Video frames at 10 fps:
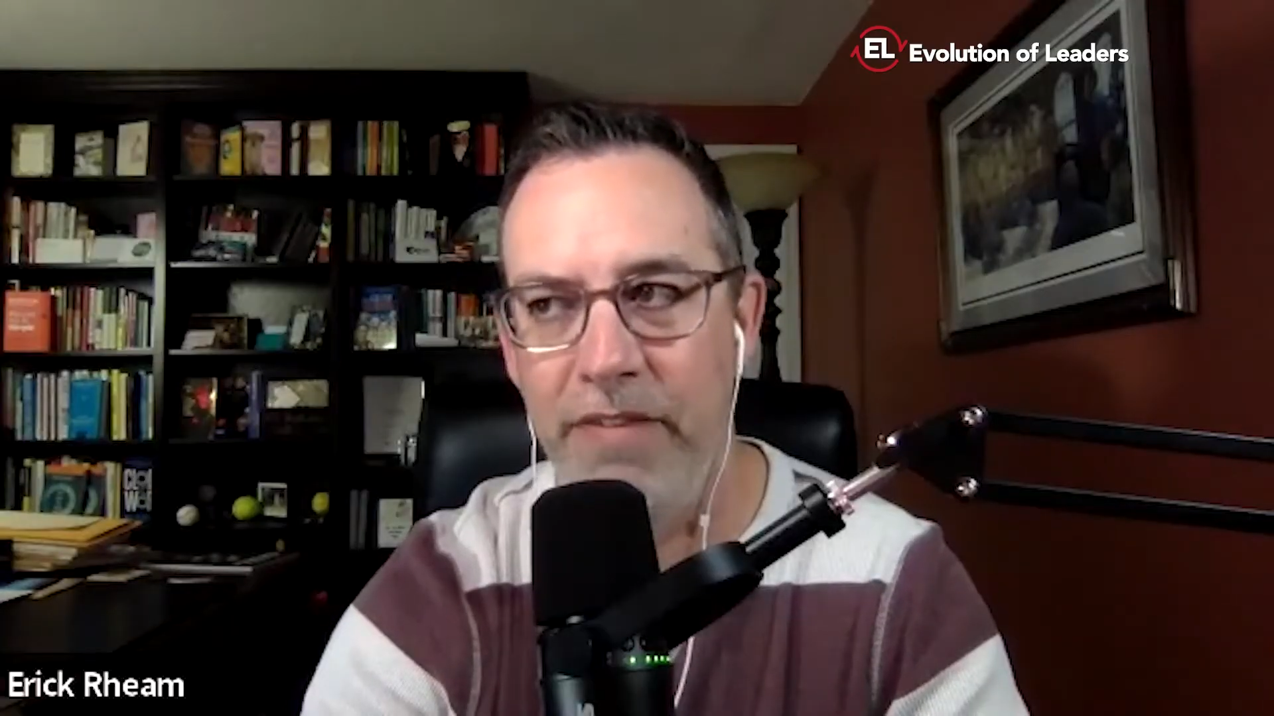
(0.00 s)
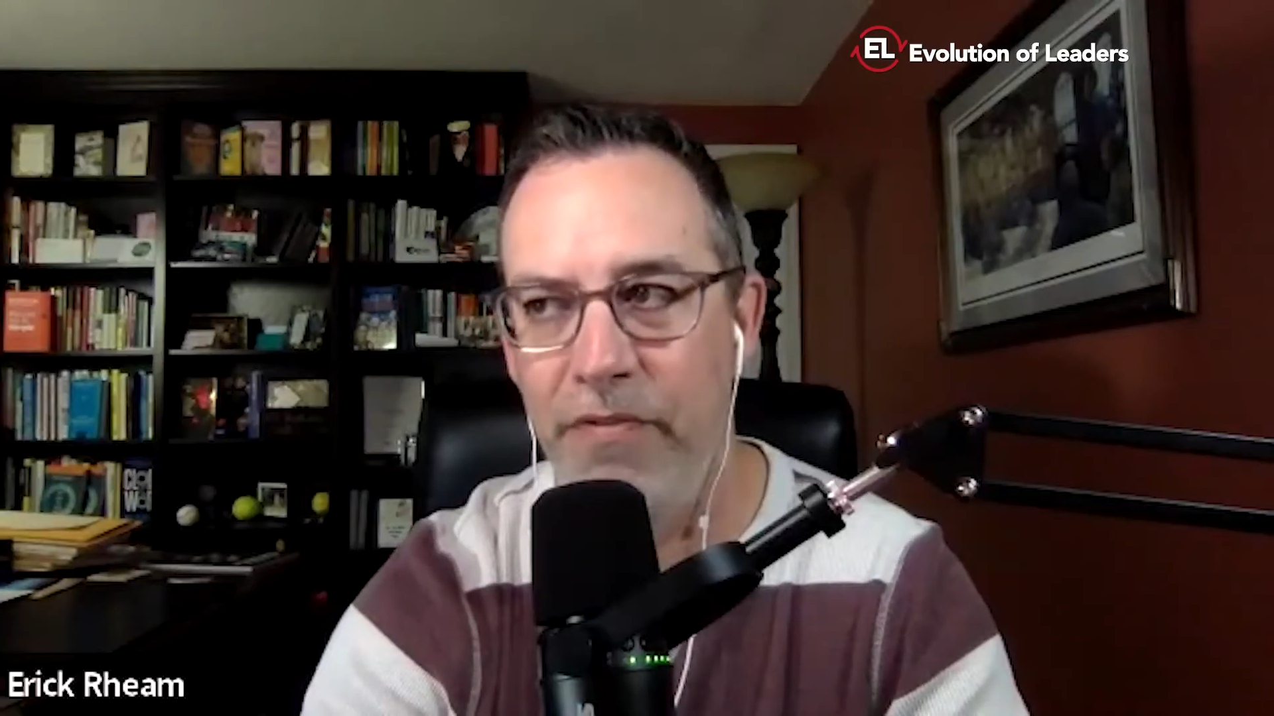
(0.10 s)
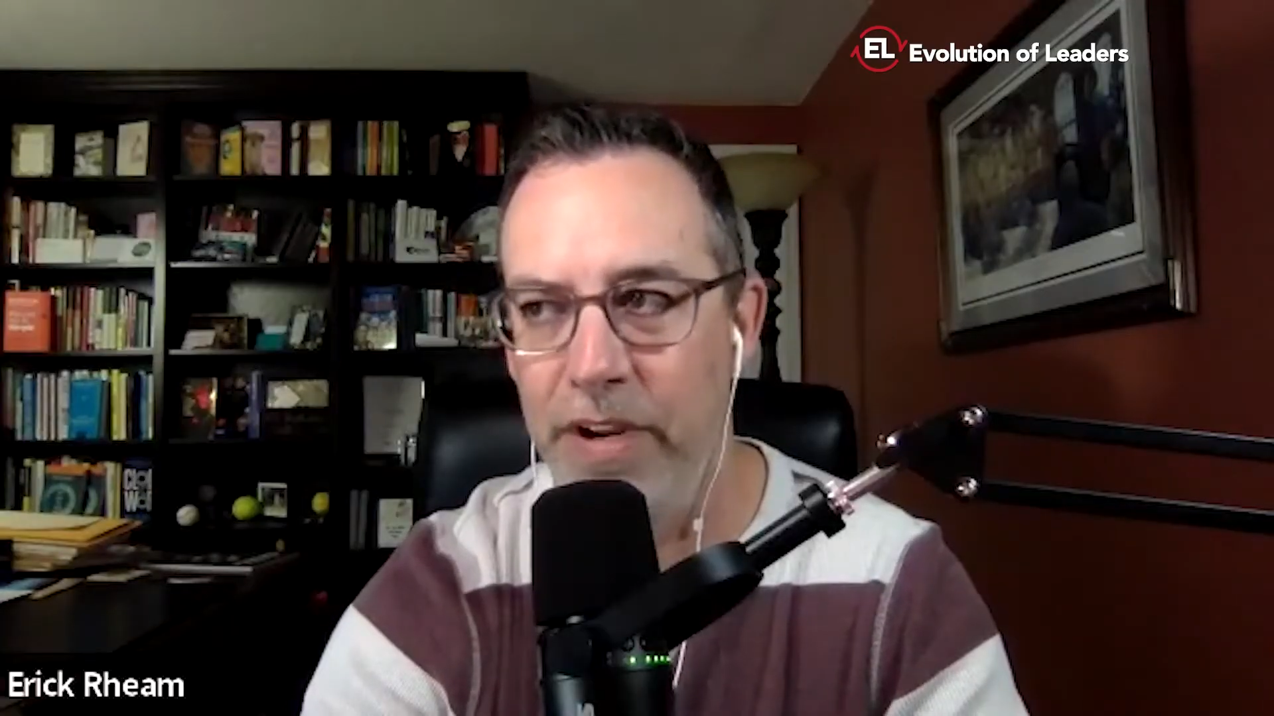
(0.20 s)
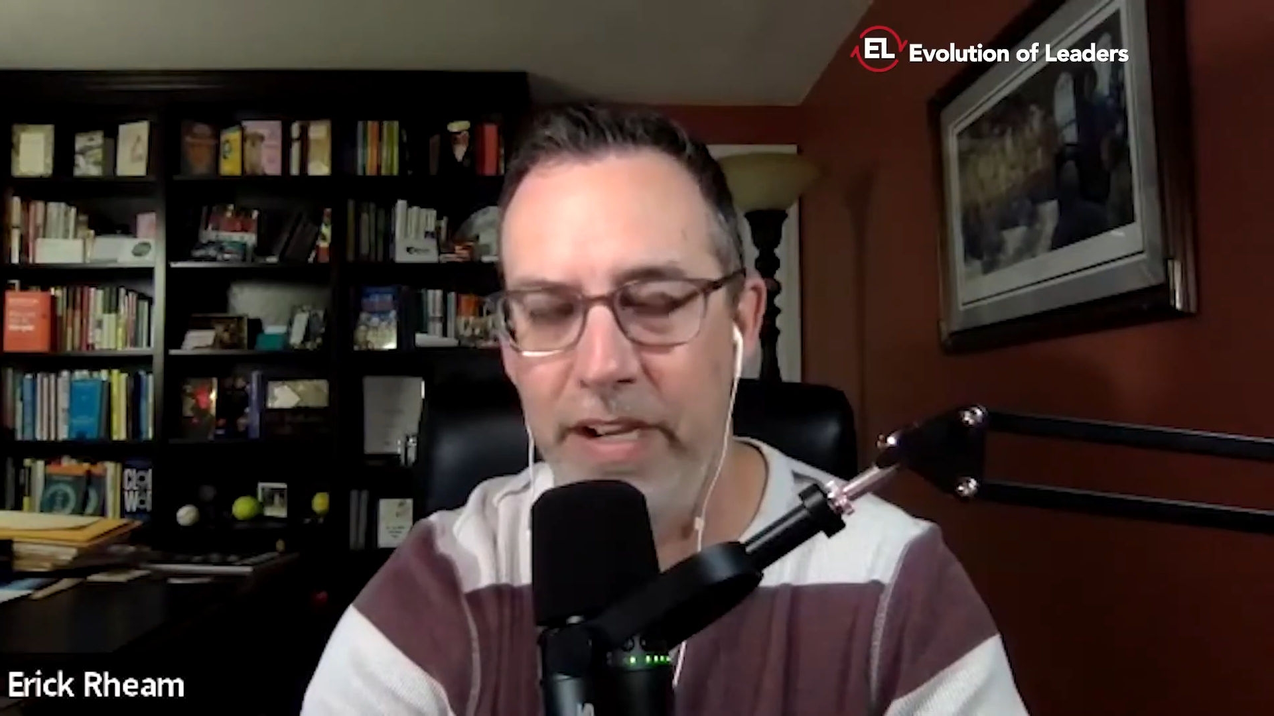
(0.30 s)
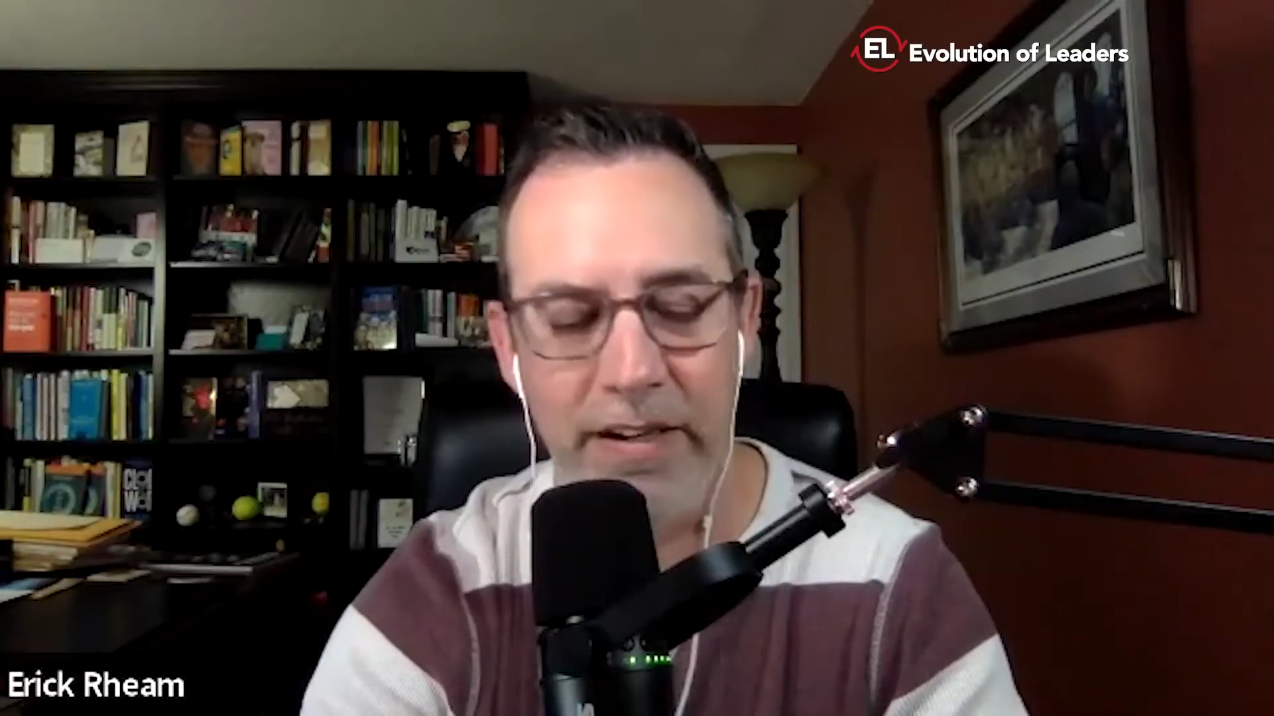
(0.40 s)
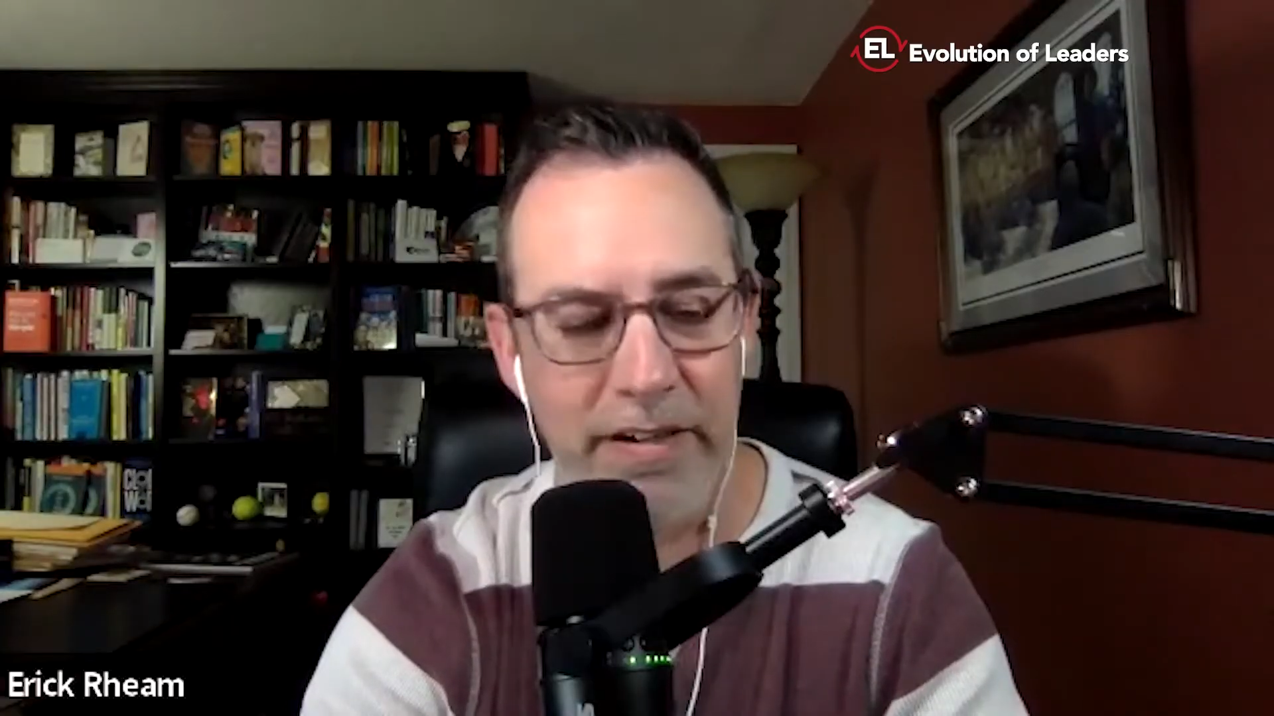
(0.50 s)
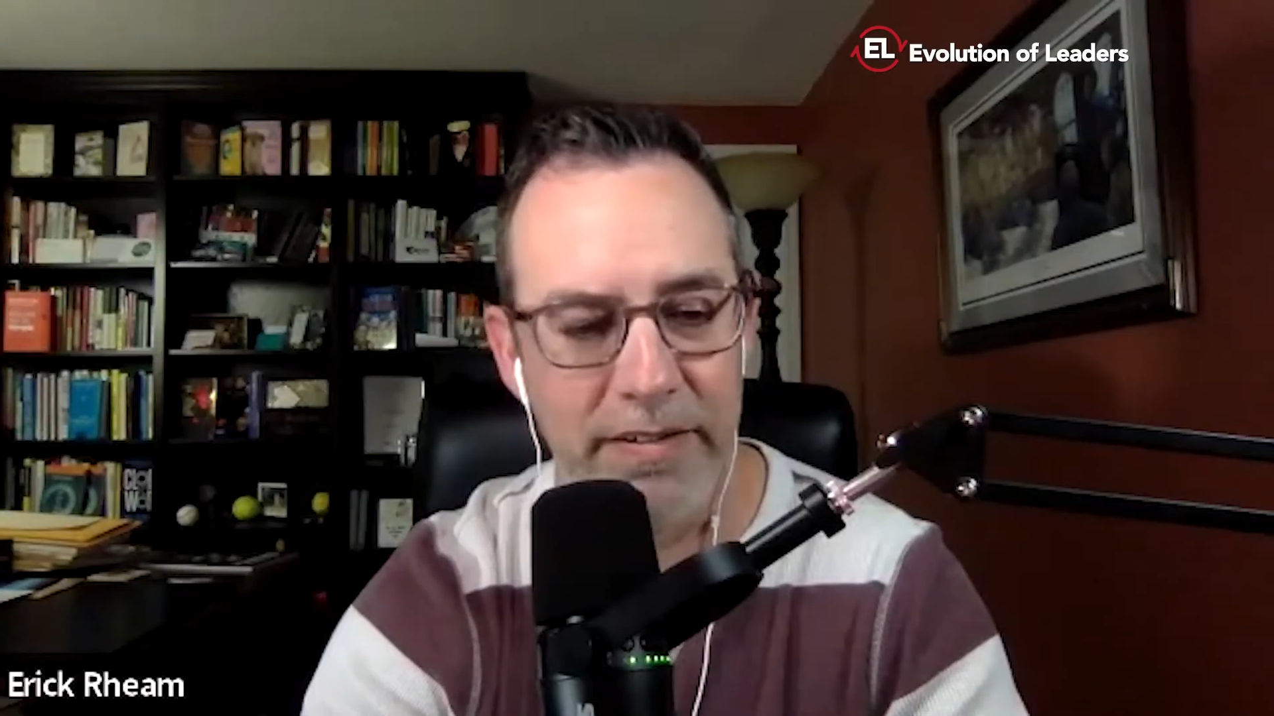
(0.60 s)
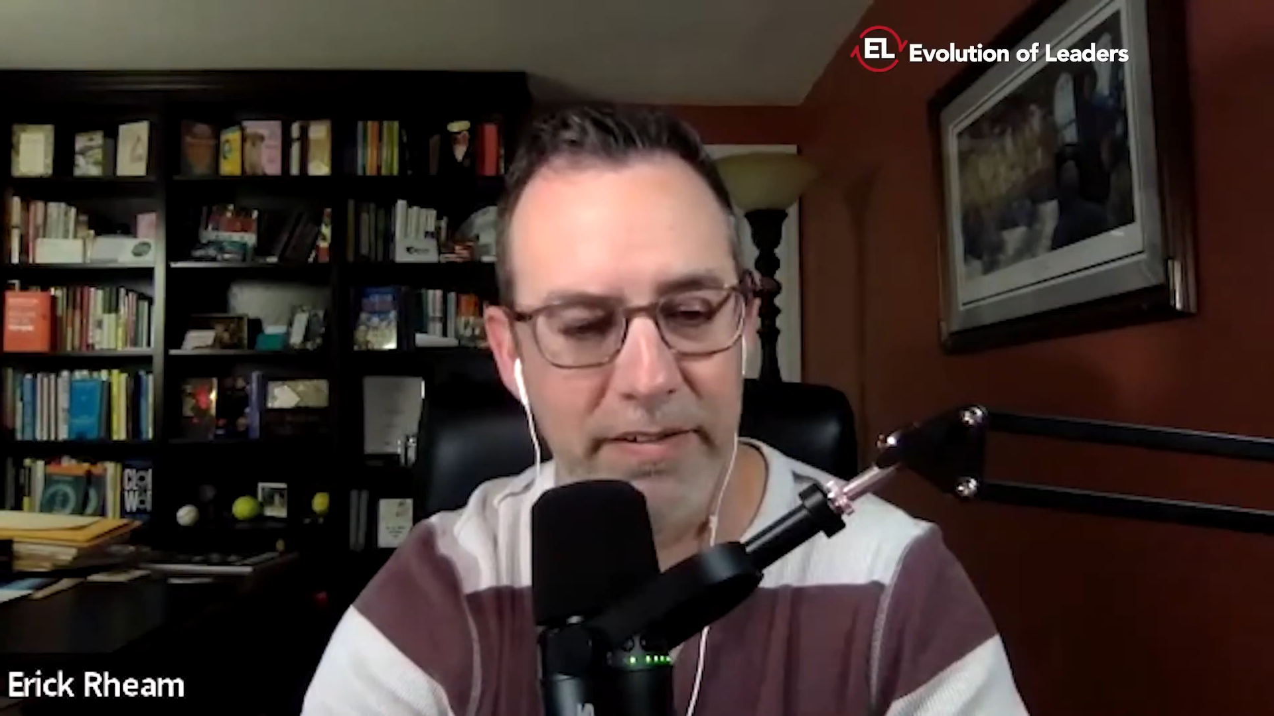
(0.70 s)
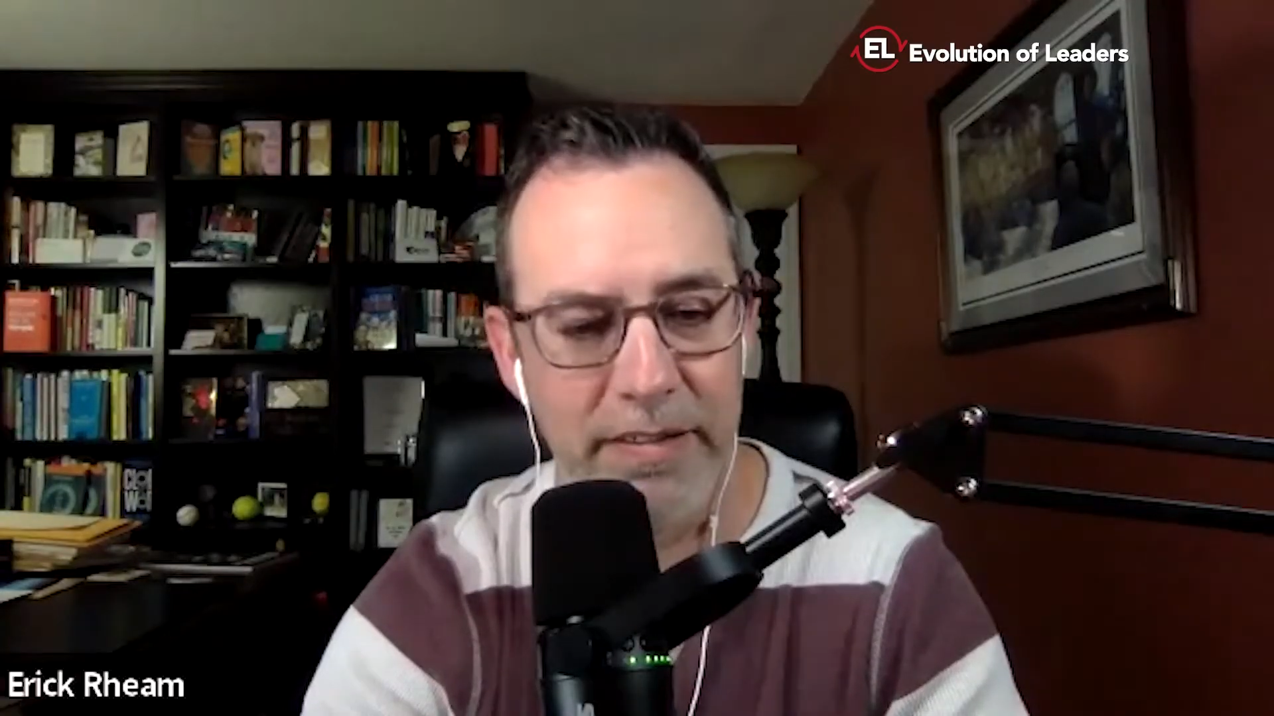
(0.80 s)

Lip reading: for Hitler.